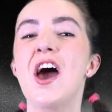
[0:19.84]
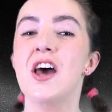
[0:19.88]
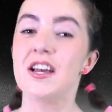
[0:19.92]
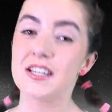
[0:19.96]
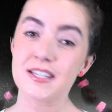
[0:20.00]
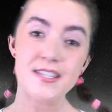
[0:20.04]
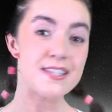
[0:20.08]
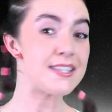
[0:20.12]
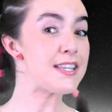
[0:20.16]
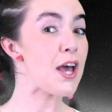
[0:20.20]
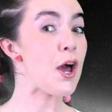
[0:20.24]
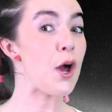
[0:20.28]

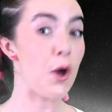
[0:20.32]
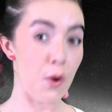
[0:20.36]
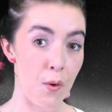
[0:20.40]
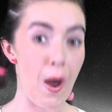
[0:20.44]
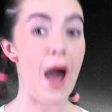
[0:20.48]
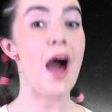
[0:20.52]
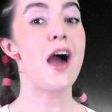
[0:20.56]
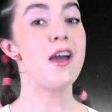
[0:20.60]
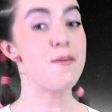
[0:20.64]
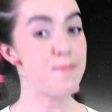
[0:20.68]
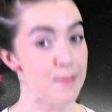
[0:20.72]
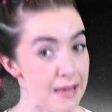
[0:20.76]
So,
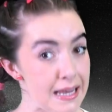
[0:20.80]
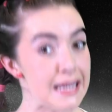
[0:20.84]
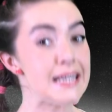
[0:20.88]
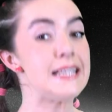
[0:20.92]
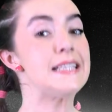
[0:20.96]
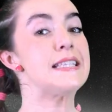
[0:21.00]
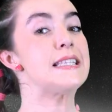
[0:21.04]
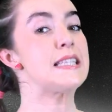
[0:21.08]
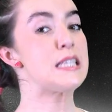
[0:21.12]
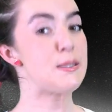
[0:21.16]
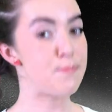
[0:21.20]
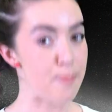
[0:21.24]
I
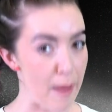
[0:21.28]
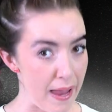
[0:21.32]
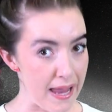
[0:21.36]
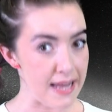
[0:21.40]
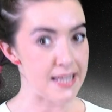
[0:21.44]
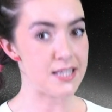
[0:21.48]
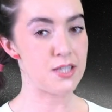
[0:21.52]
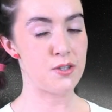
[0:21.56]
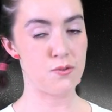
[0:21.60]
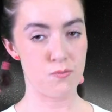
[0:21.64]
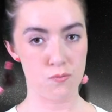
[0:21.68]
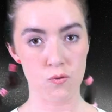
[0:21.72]
mean
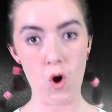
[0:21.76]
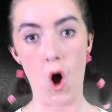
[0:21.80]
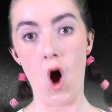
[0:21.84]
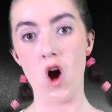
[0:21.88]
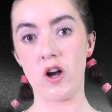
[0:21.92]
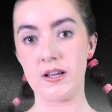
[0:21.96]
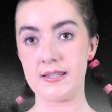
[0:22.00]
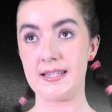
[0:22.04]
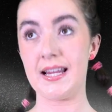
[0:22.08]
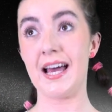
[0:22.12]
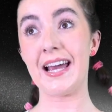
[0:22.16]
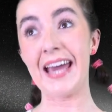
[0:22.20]
space
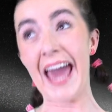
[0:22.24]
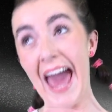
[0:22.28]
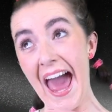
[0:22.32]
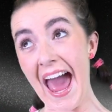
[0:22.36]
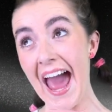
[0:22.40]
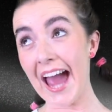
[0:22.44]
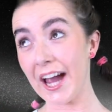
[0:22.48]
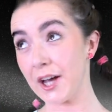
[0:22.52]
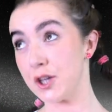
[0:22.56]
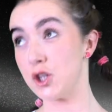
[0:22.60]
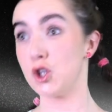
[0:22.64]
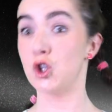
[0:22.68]
rocks, like
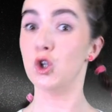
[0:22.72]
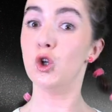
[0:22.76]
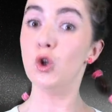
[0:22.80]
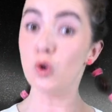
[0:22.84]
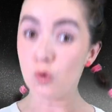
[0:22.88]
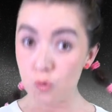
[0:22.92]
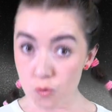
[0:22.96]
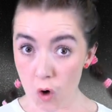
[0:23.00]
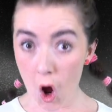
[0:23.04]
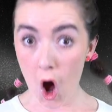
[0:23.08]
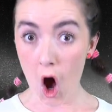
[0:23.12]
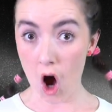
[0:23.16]
actual
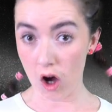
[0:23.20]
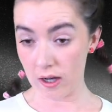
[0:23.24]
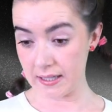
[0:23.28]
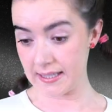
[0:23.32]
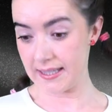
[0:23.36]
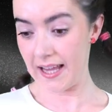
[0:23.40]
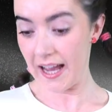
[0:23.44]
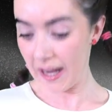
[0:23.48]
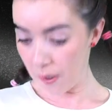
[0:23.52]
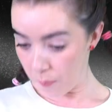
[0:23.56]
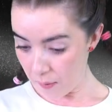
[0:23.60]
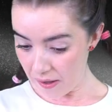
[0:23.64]
rocks
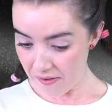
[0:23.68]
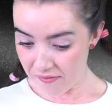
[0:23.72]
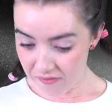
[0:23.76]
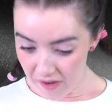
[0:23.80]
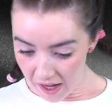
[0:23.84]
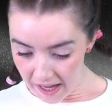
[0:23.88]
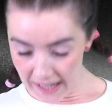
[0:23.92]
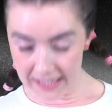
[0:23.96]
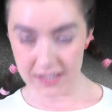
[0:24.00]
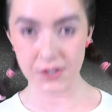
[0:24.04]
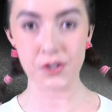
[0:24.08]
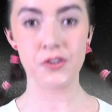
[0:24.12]
like we
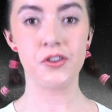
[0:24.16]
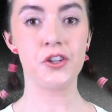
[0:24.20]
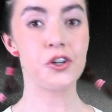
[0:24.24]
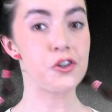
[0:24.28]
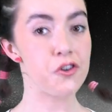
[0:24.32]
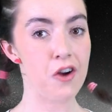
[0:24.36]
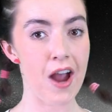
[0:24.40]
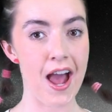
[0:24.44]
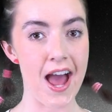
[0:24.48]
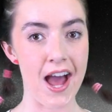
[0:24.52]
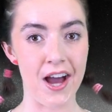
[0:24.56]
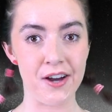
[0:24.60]
find on the
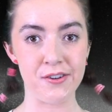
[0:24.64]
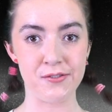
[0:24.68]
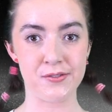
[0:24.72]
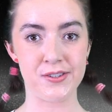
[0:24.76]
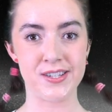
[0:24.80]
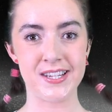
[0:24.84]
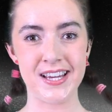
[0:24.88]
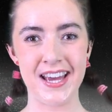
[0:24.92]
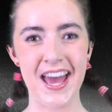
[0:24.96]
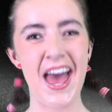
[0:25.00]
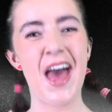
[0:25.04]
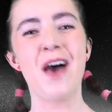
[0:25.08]
ground.